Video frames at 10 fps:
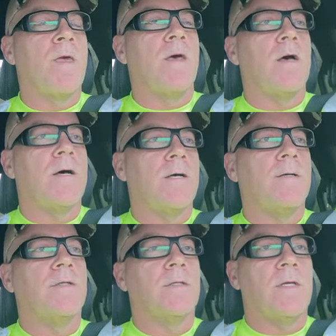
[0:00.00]

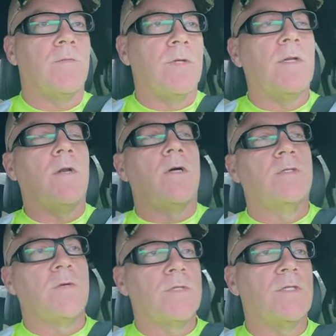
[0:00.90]
uh,
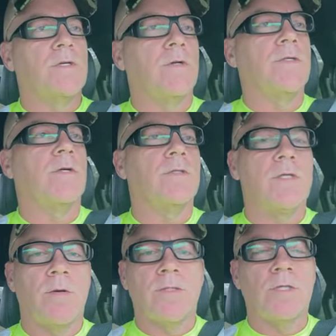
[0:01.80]
also with a zero turn.
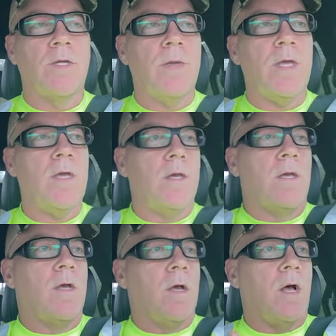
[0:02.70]
So it's going to be
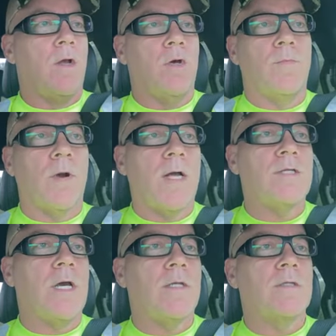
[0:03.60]
a good
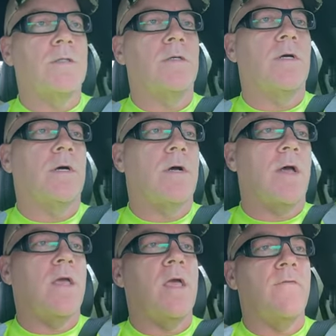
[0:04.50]
project. Uh,
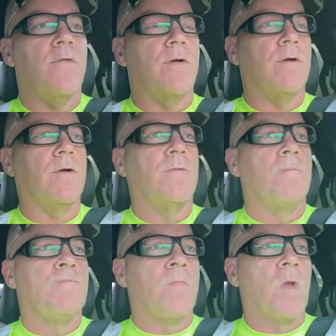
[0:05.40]
I gave her
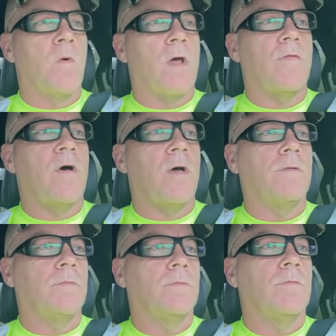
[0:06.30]
what I thought
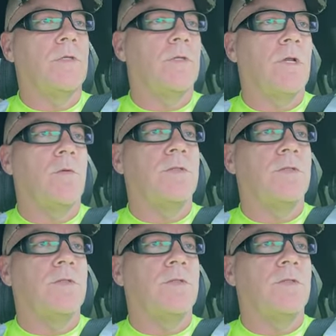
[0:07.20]
you know was